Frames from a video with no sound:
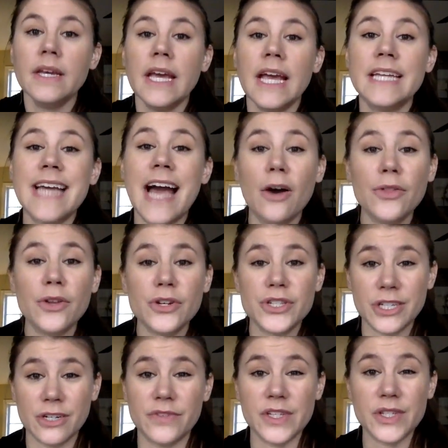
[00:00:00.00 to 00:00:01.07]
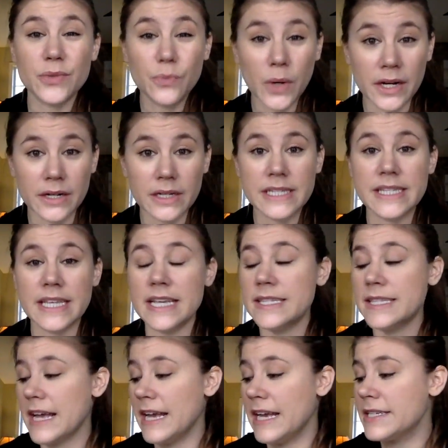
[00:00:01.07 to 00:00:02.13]
And how their service works is
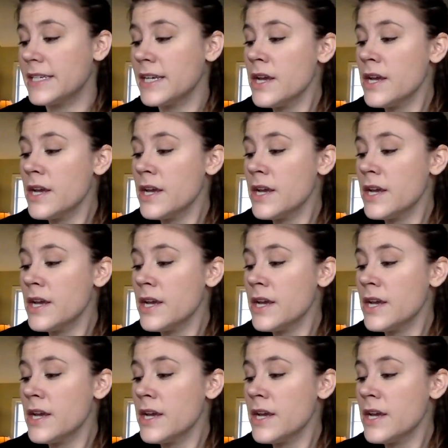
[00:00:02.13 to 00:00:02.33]
that